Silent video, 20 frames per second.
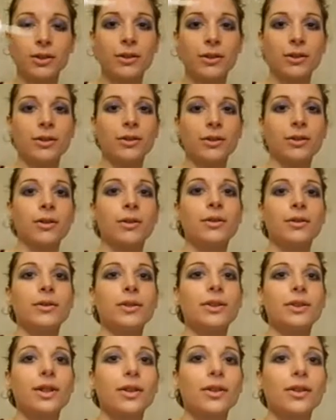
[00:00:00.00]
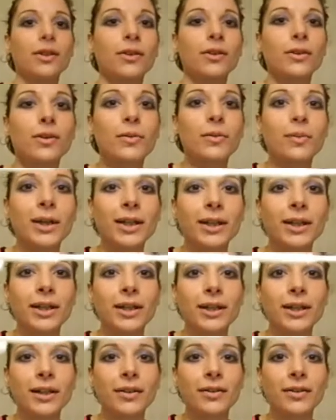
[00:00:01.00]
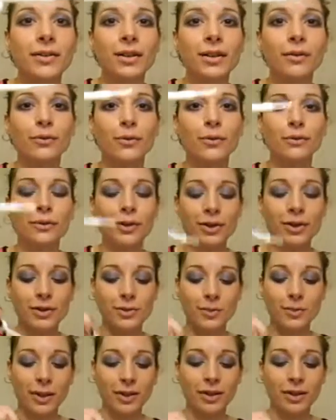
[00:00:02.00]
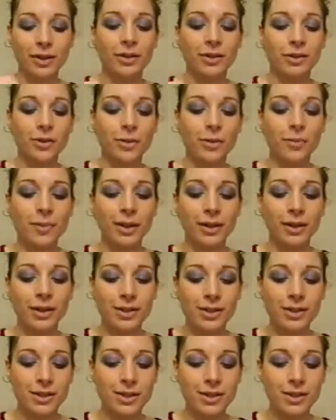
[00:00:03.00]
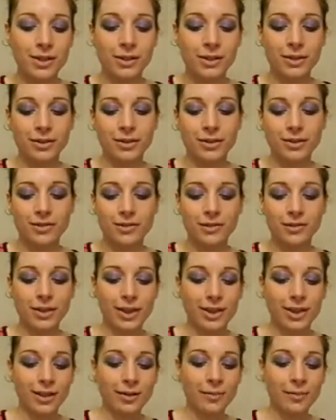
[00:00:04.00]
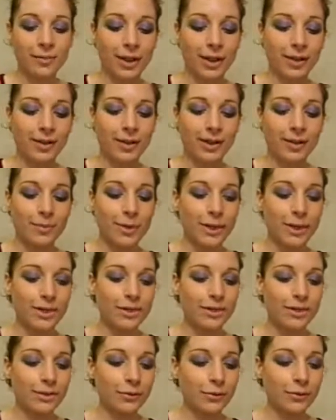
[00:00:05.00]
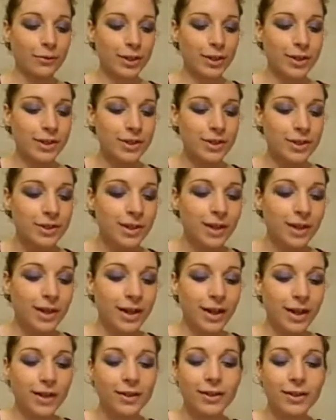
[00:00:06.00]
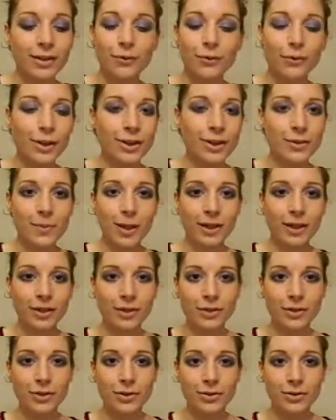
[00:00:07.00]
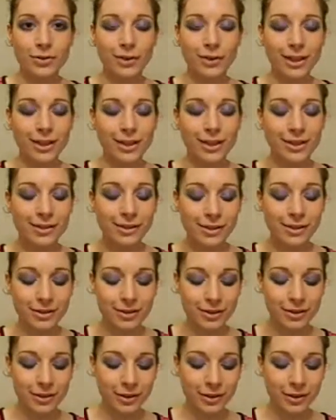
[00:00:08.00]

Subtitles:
which I thought would make it easier for French manicure, but doesn't really make that much difference. I think French manicures are really easy to do.